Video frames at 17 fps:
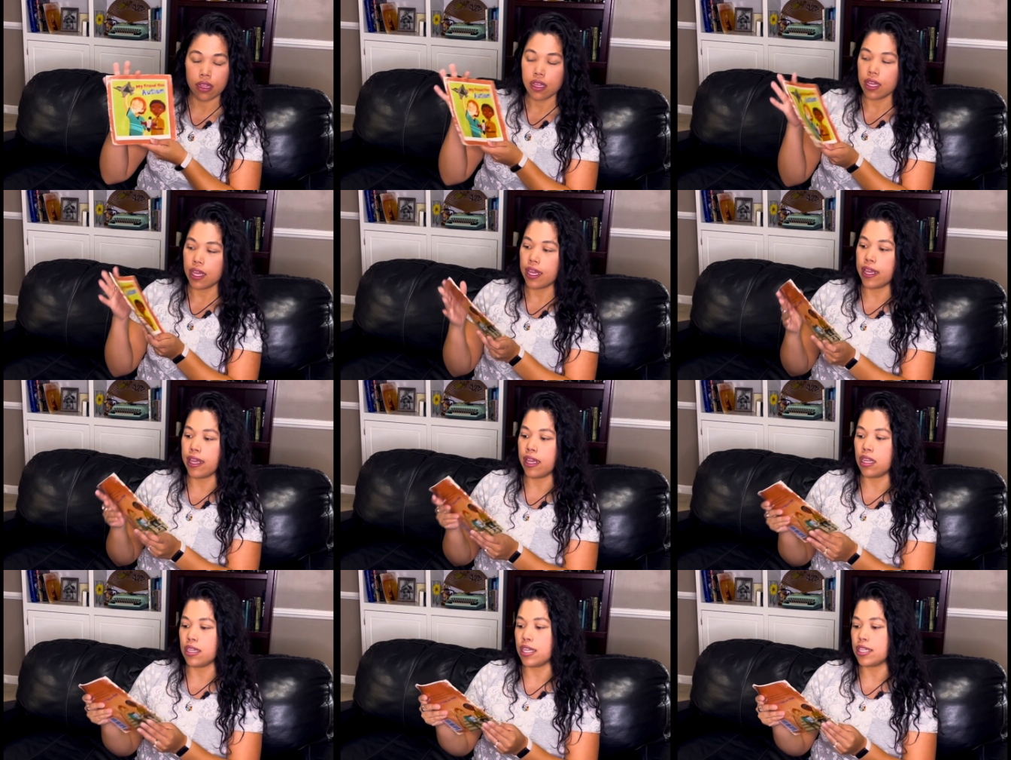
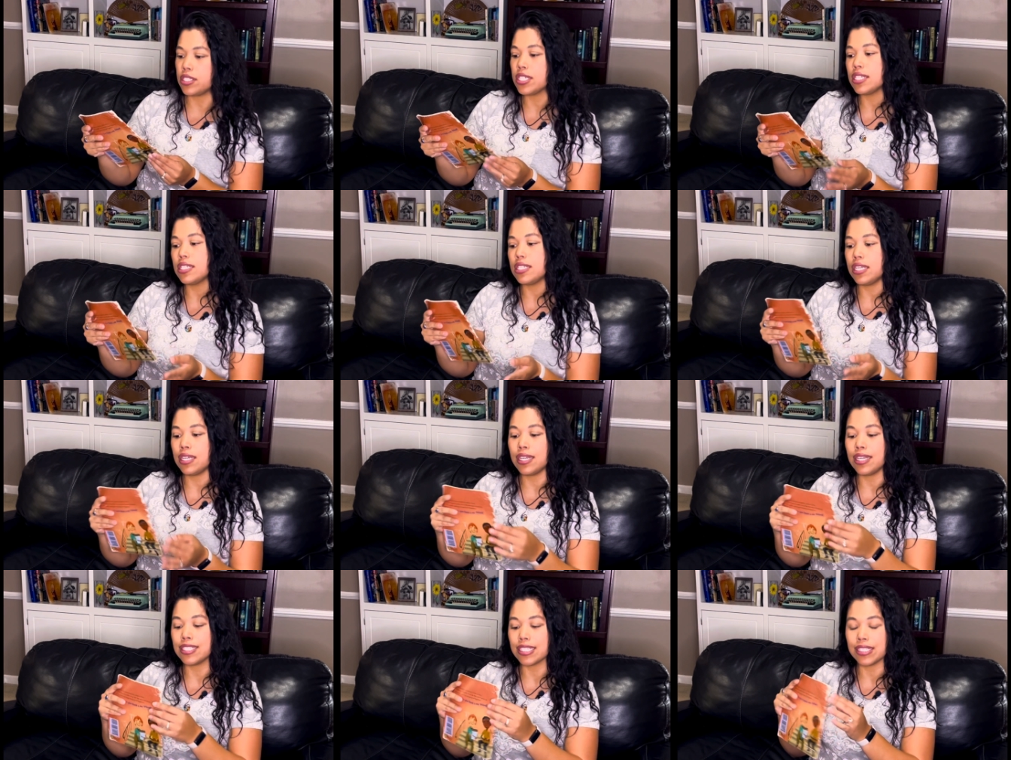And as you can see,
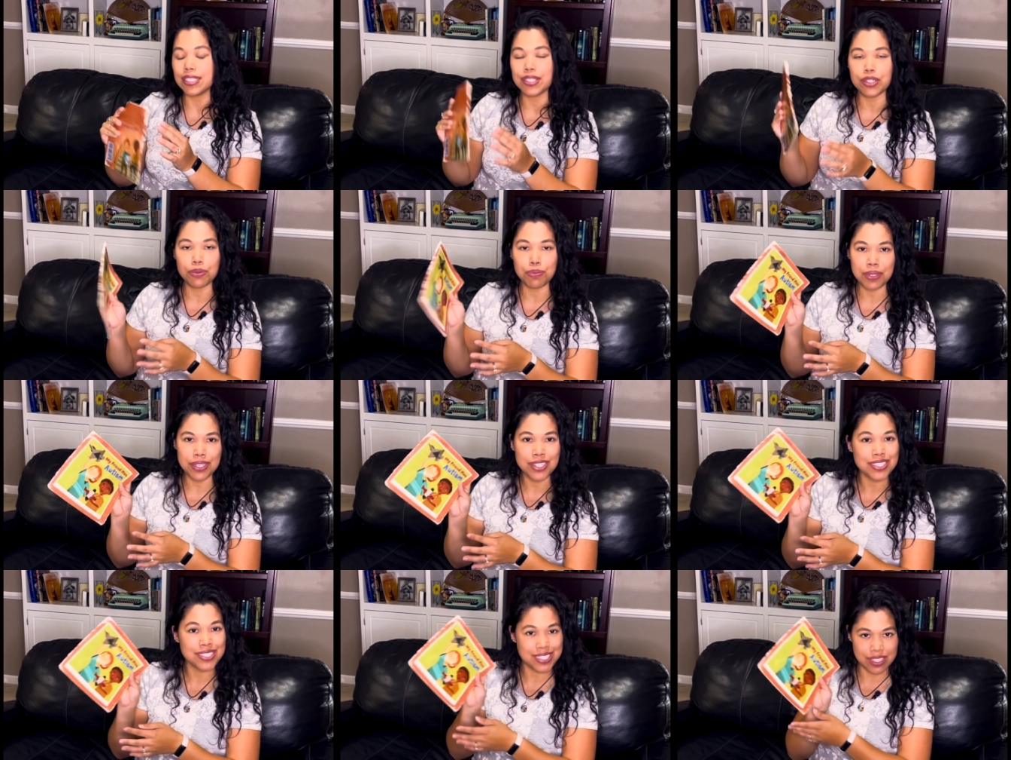it's a little
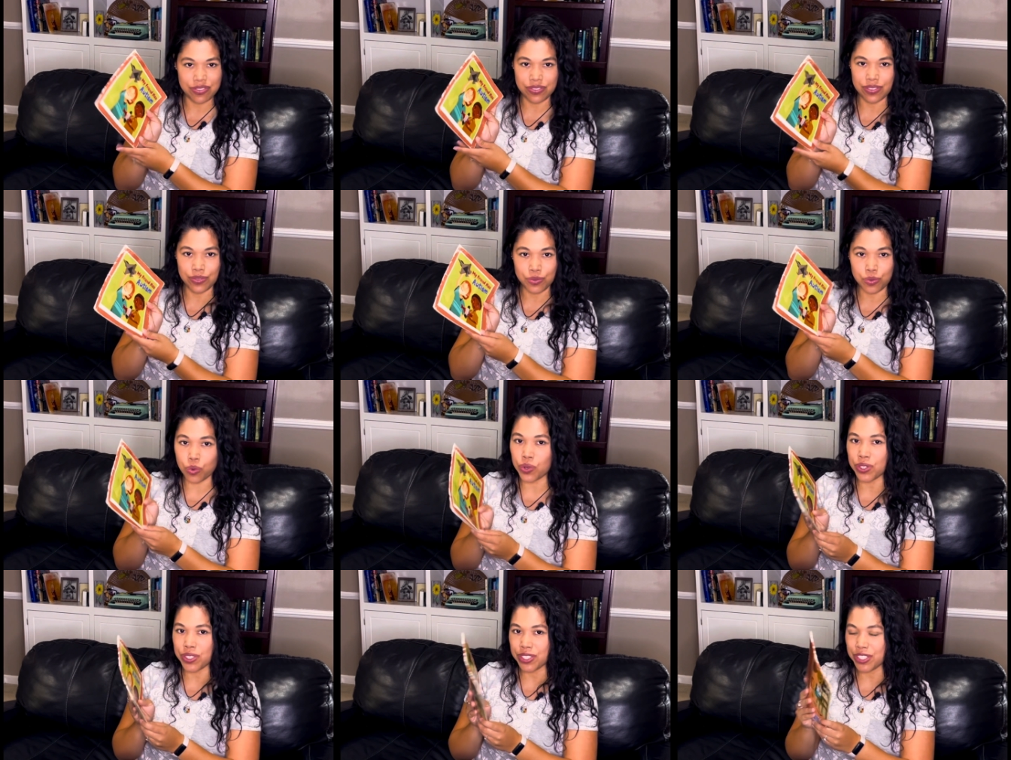bit
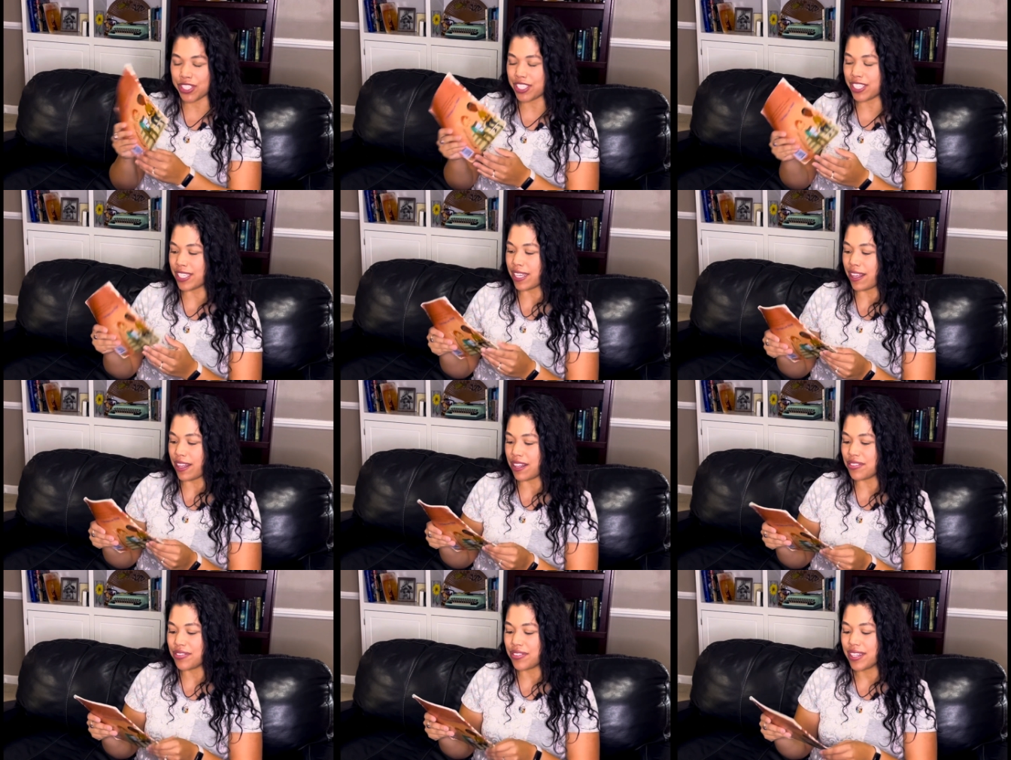worn and good
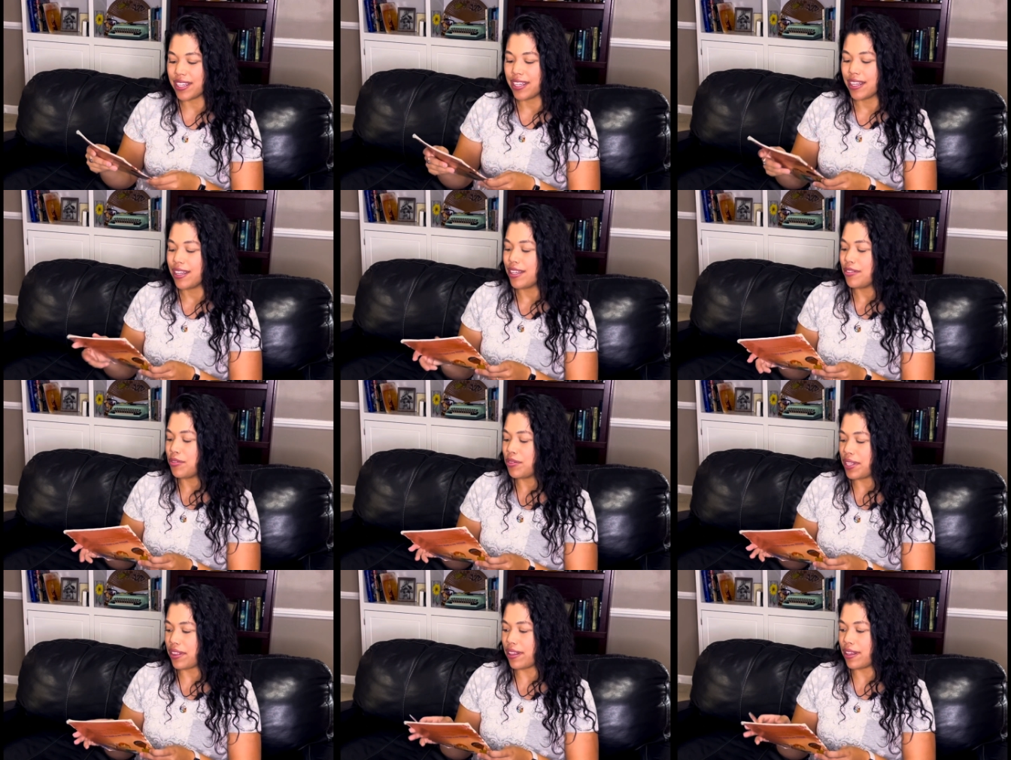love
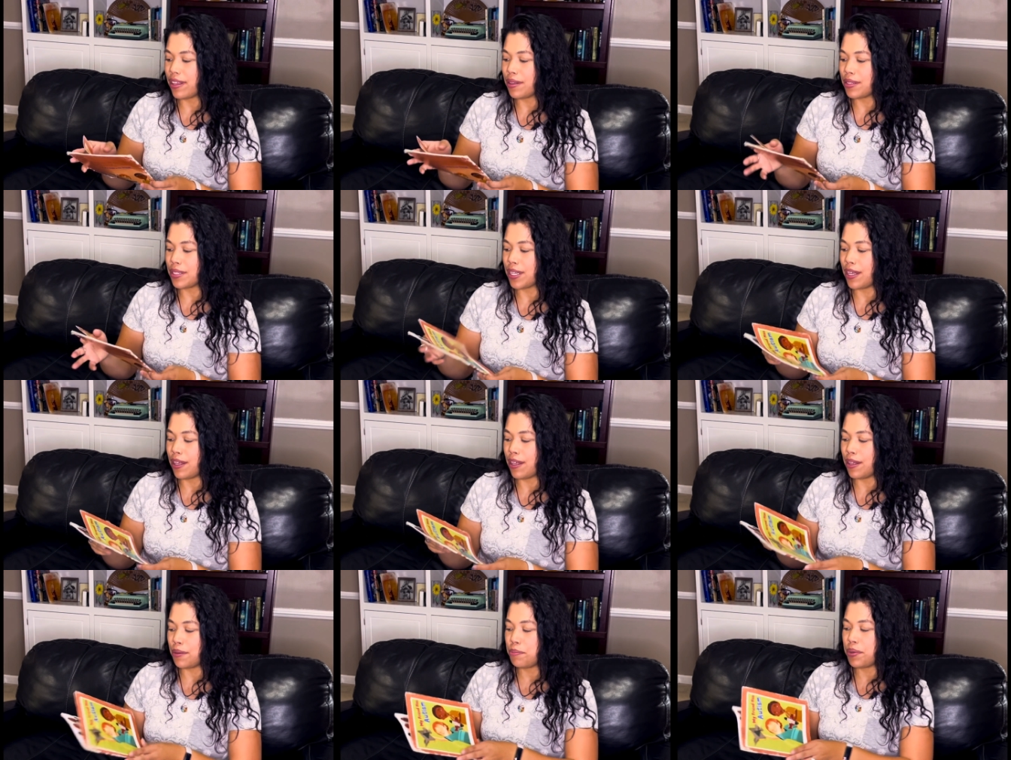with it,
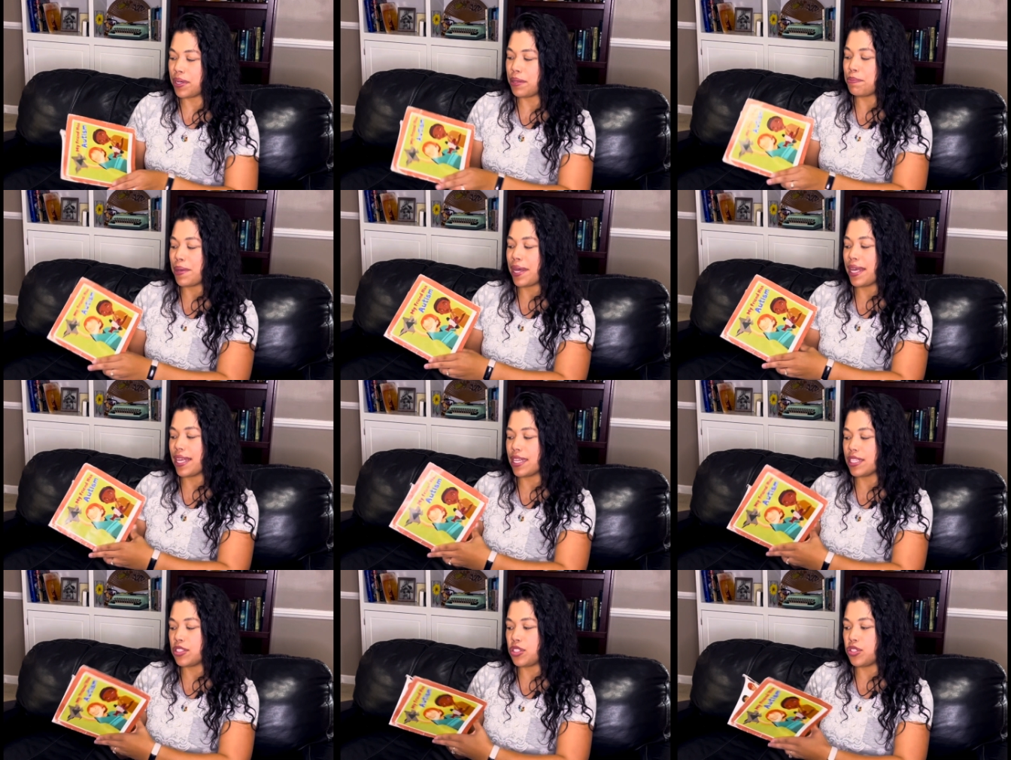but my
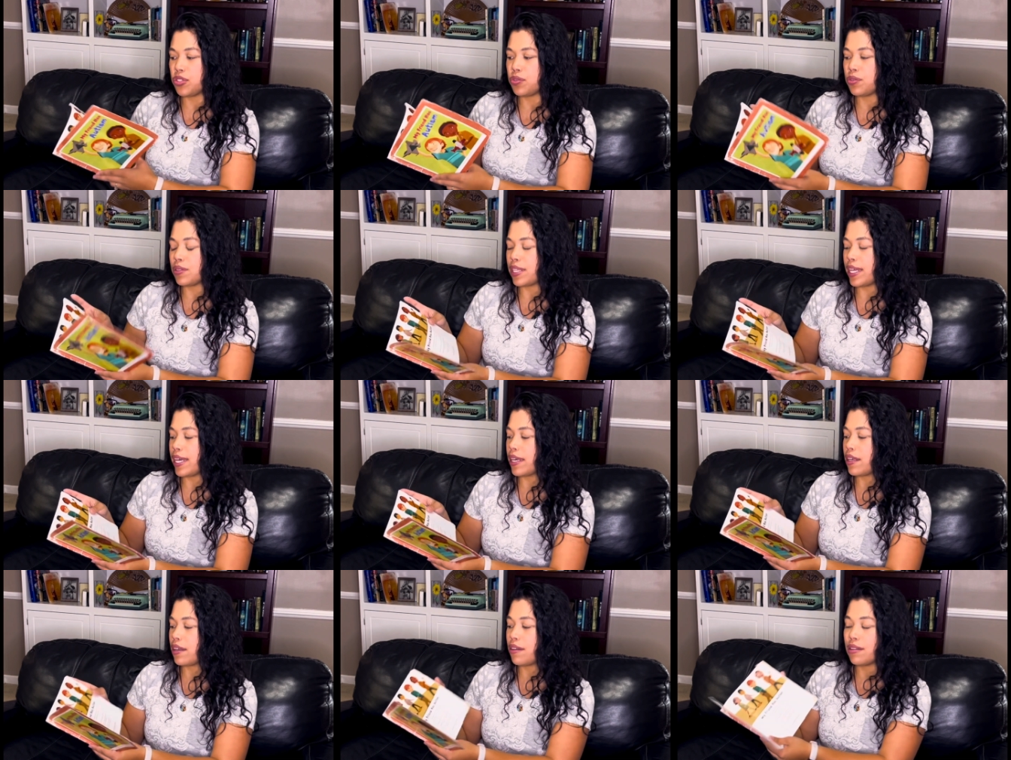kids do
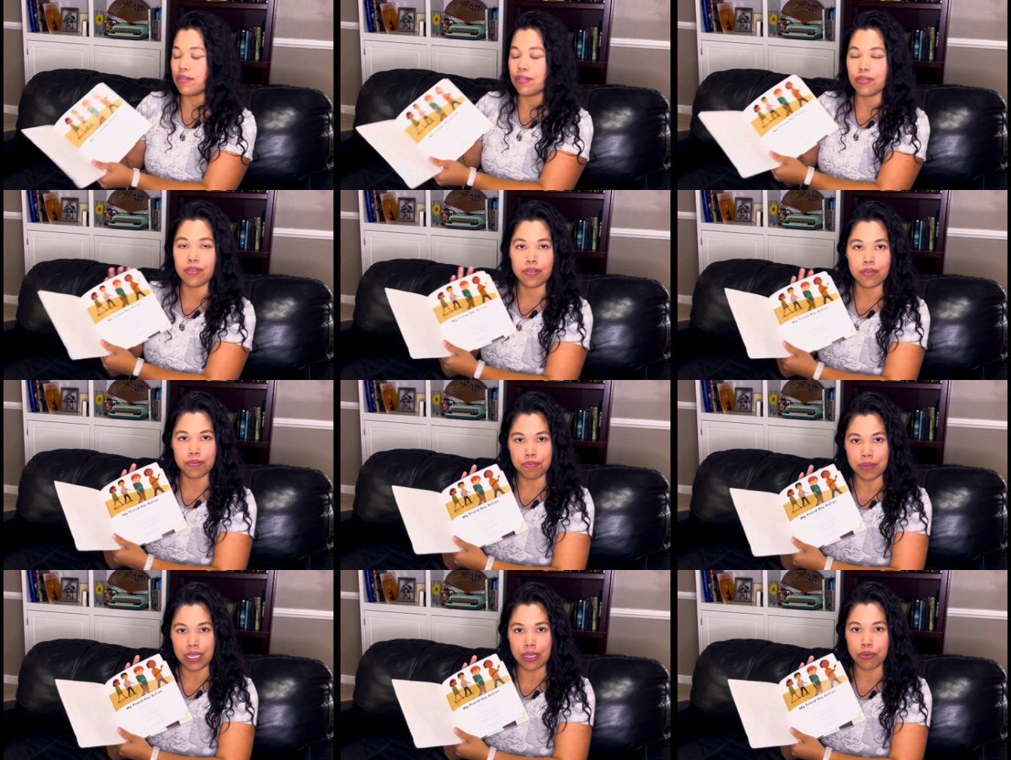like
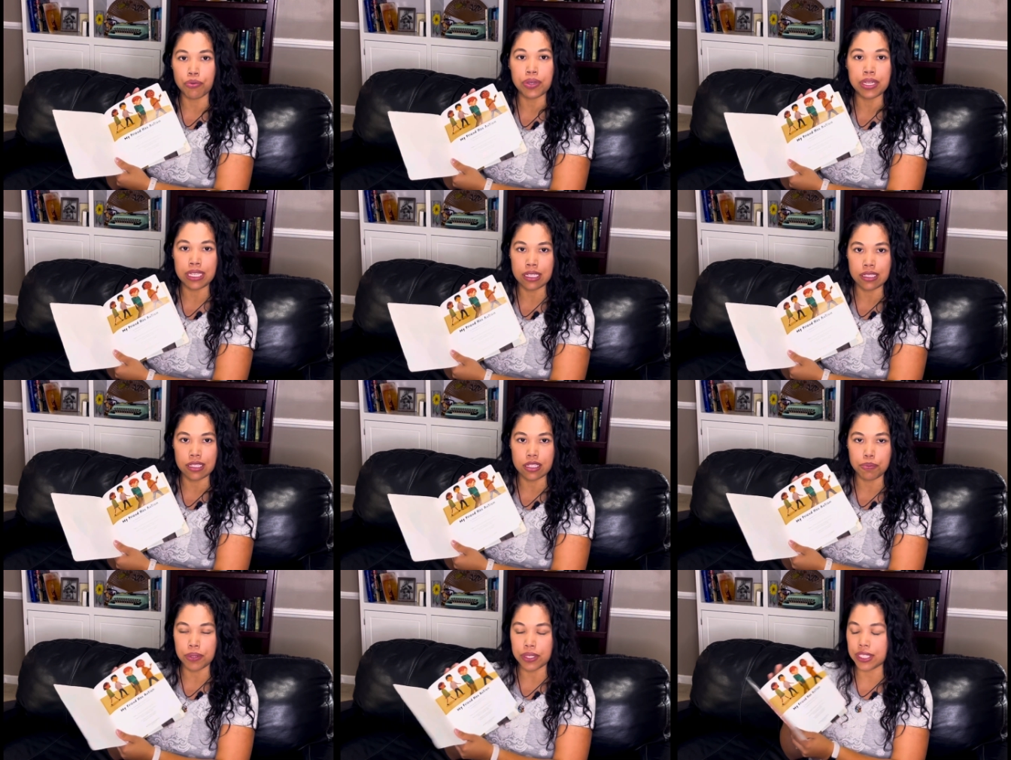me reading
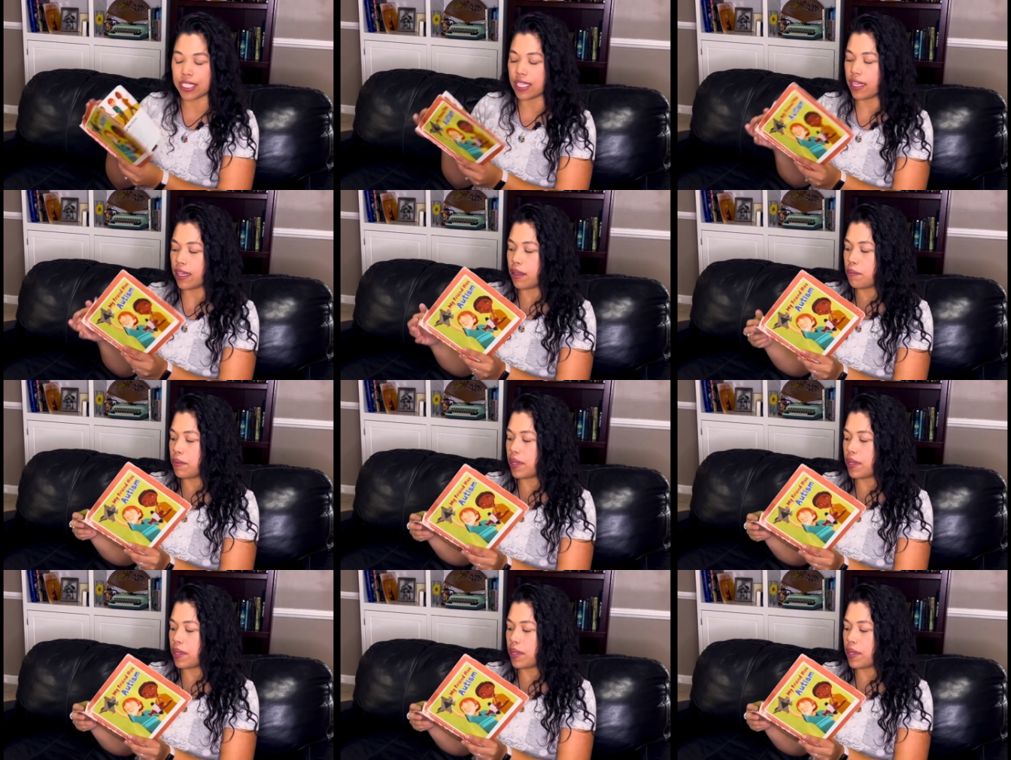this book to them.